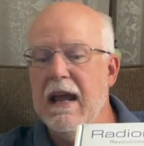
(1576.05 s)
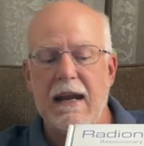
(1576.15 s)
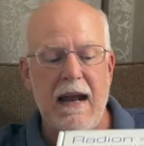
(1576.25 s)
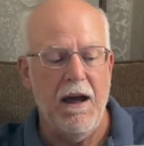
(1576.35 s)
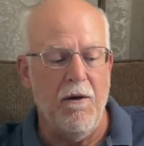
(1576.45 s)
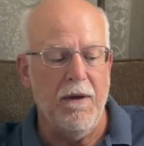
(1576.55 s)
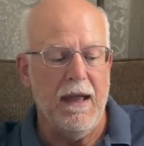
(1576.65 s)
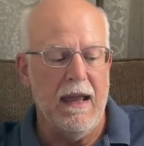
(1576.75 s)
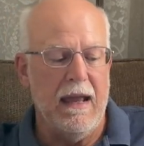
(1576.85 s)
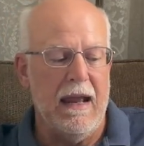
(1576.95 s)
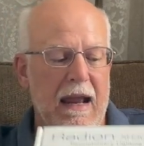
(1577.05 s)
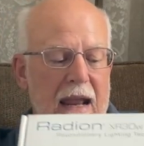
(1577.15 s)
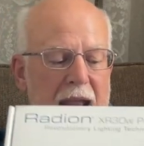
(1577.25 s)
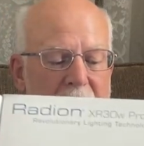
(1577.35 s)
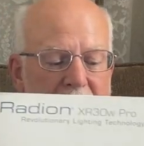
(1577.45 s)
Now,
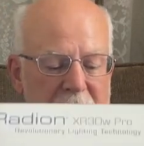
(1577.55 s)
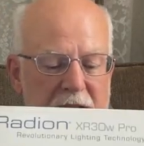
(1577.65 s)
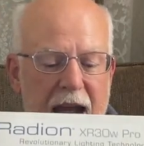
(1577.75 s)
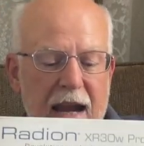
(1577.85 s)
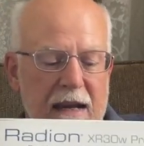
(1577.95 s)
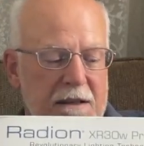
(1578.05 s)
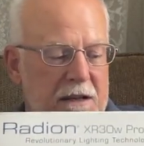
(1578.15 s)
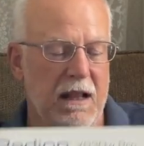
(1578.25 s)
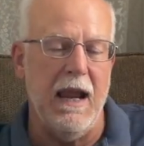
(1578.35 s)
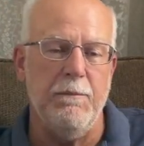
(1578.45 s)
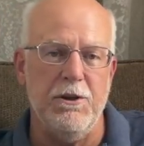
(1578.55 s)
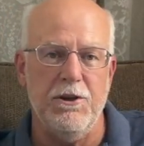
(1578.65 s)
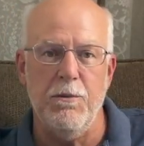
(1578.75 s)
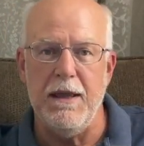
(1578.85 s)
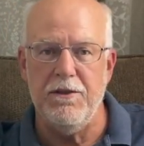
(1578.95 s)
this light is claimed to
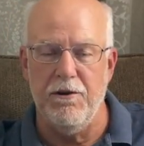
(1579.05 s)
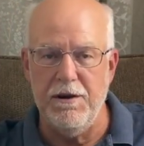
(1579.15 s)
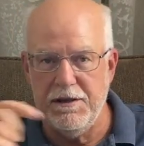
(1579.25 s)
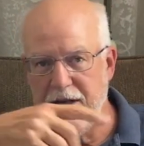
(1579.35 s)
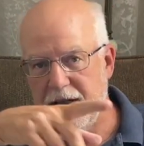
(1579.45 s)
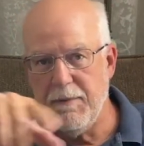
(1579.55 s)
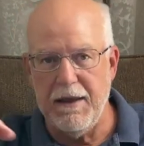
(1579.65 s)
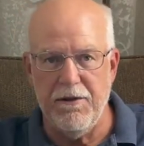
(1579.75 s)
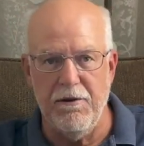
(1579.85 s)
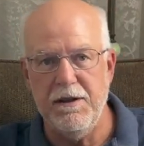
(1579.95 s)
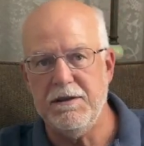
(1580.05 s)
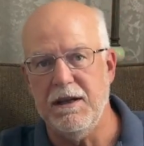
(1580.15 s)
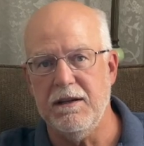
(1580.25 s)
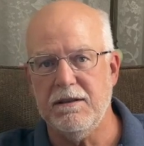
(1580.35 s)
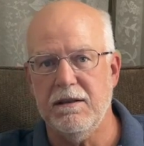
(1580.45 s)
do a 36 by
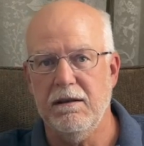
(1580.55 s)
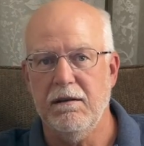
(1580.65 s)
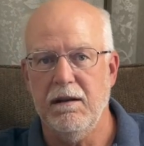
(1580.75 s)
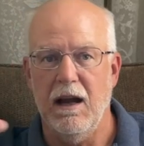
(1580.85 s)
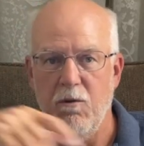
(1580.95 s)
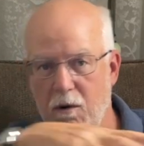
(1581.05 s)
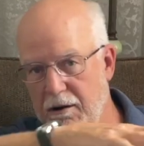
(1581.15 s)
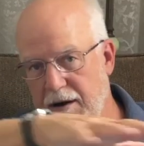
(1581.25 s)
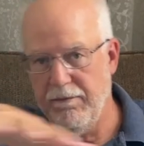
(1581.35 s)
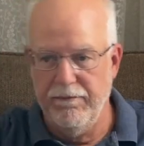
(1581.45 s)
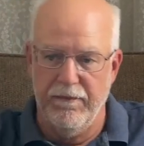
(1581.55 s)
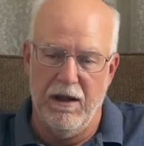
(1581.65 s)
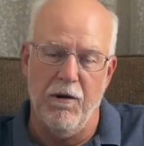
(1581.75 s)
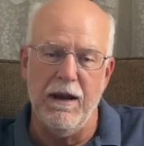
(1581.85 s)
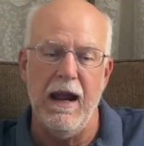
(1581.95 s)
36 aquarium,
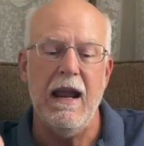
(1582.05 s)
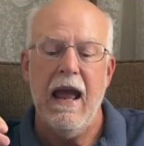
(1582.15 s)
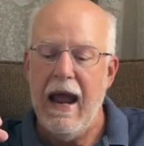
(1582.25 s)
okay?